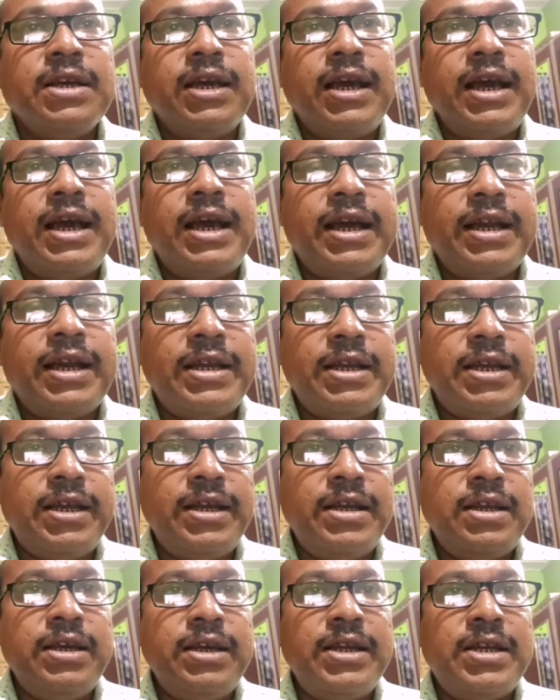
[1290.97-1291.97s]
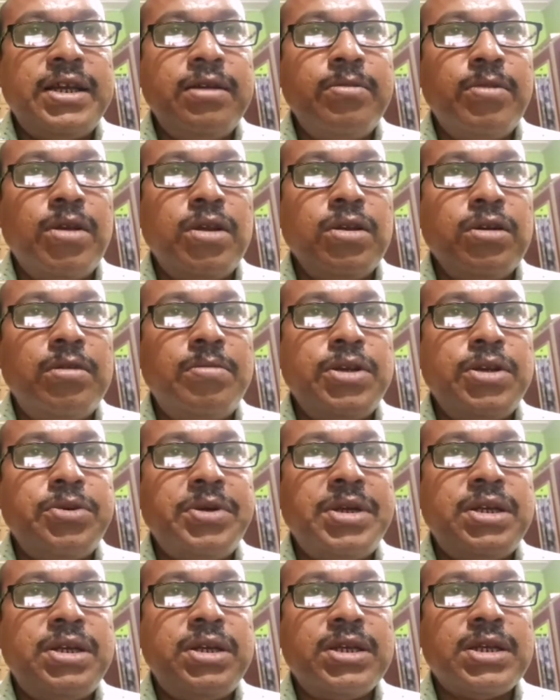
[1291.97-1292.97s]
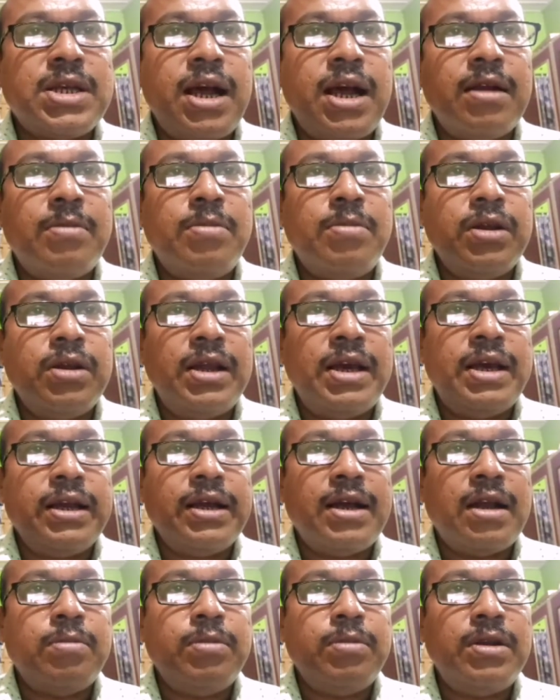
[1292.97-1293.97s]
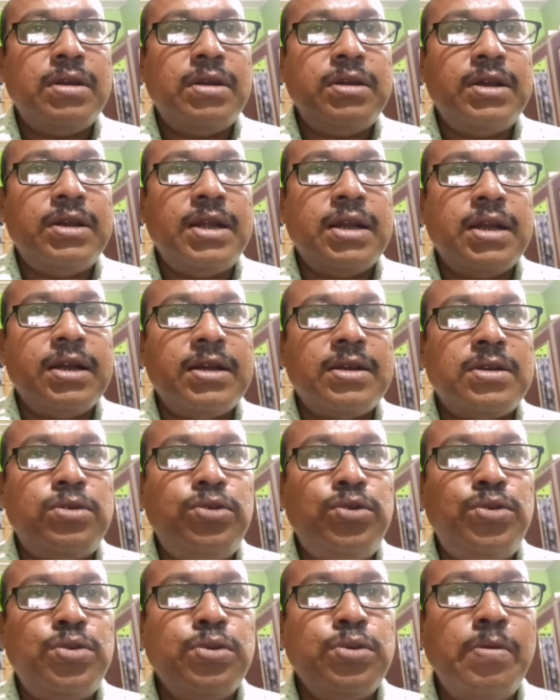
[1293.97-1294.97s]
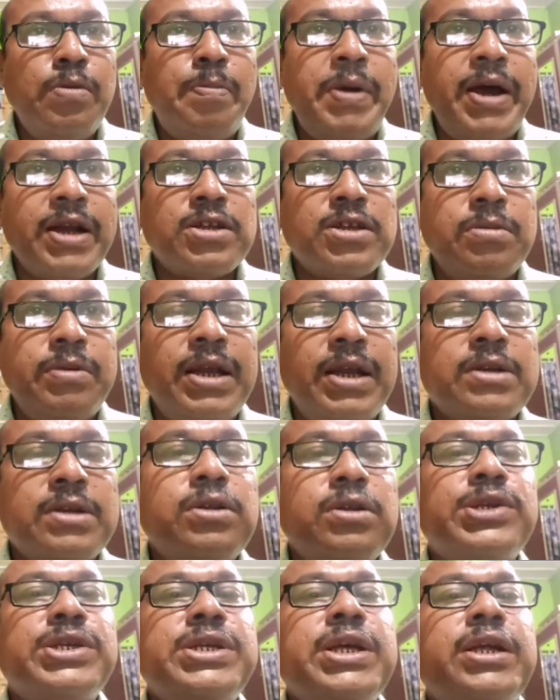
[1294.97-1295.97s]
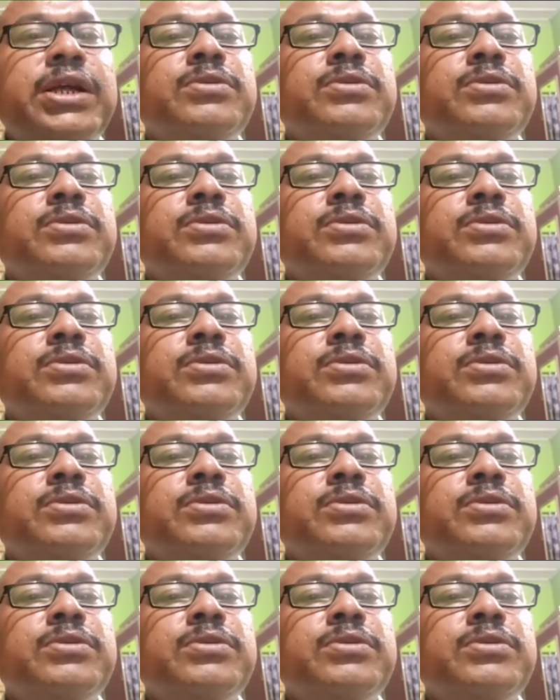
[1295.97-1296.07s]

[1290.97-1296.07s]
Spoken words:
And in ethene molecule, between this carbon and carbon, there are 2 pairs of electrons shared.